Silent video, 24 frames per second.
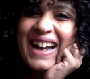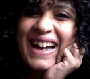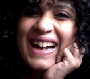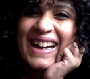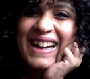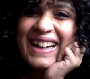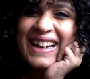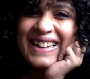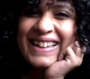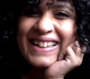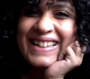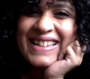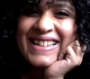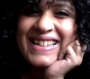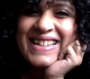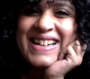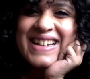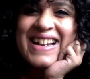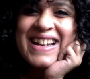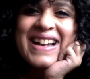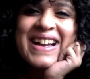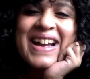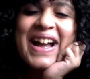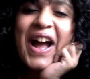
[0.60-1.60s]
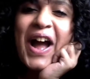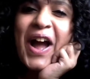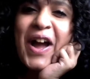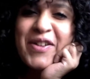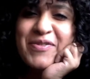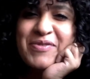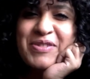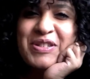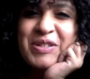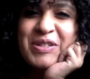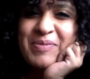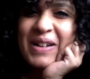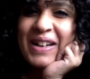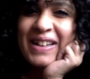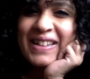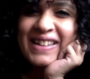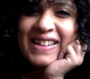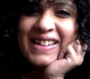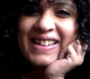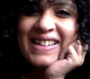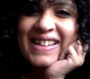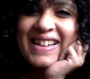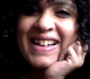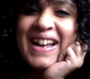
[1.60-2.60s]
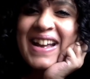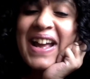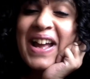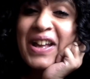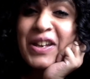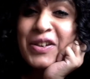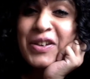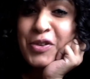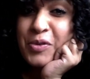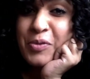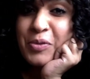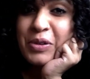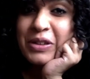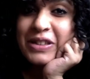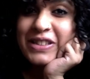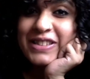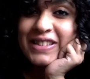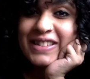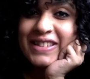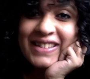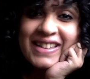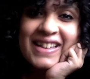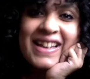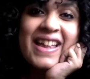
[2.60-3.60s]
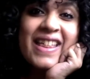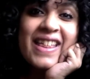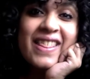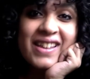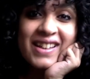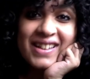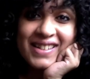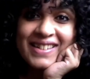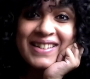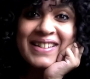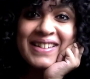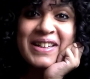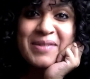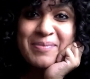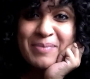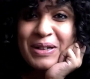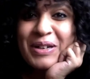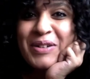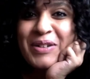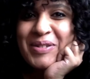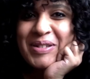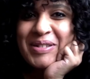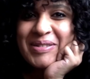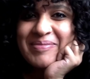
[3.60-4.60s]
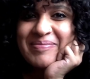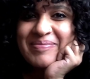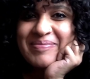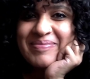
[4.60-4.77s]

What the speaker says: Hi, I'm Shabani, and you're watching The Curly Bookworm.